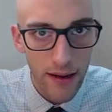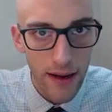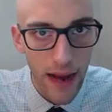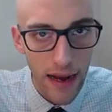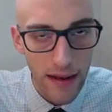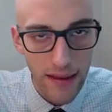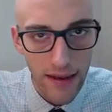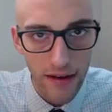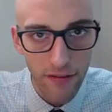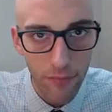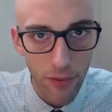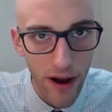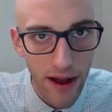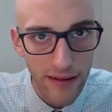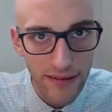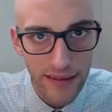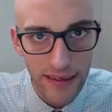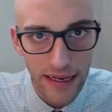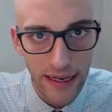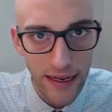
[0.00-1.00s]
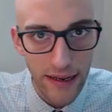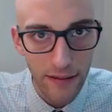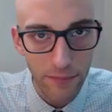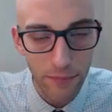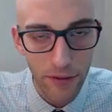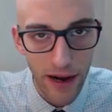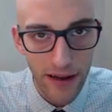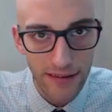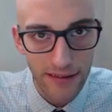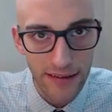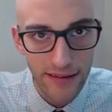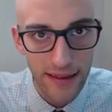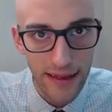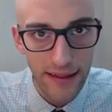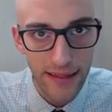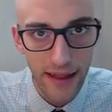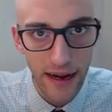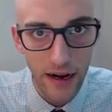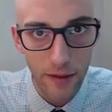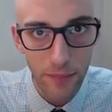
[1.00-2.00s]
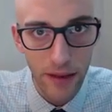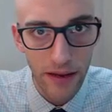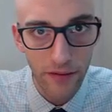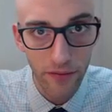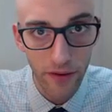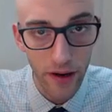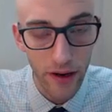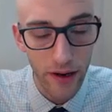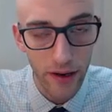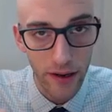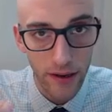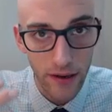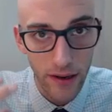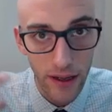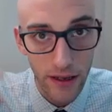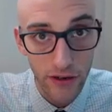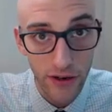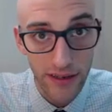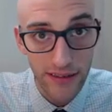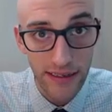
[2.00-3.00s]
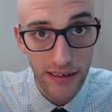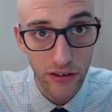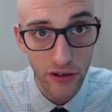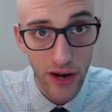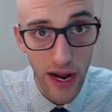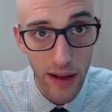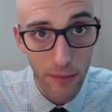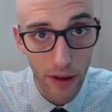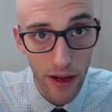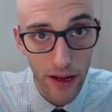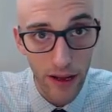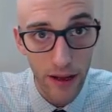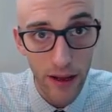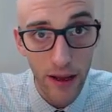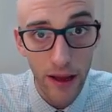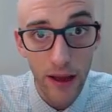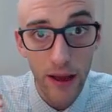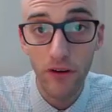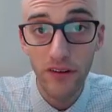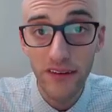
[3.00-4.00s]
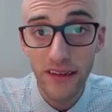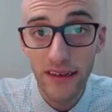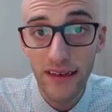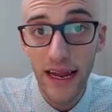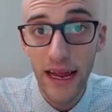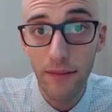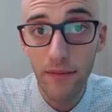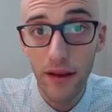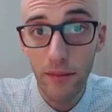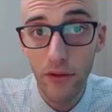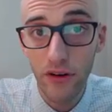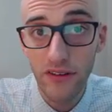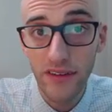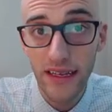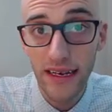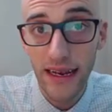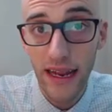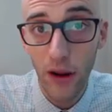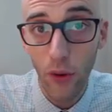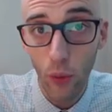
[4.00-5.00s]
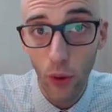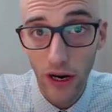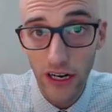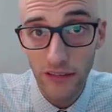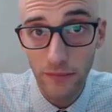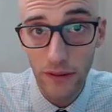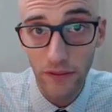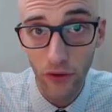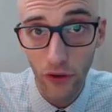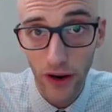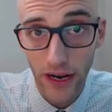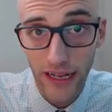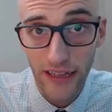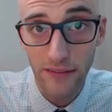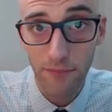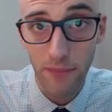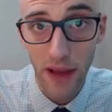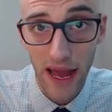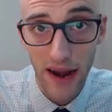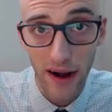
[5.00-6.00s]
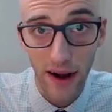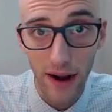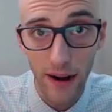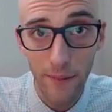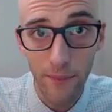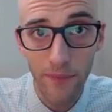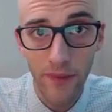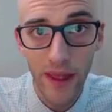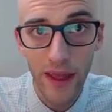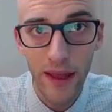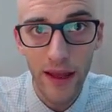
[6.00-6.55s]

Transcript: cognitive processing therapy for addressing trauma, most of the time their mood's going to get worse before it gets better,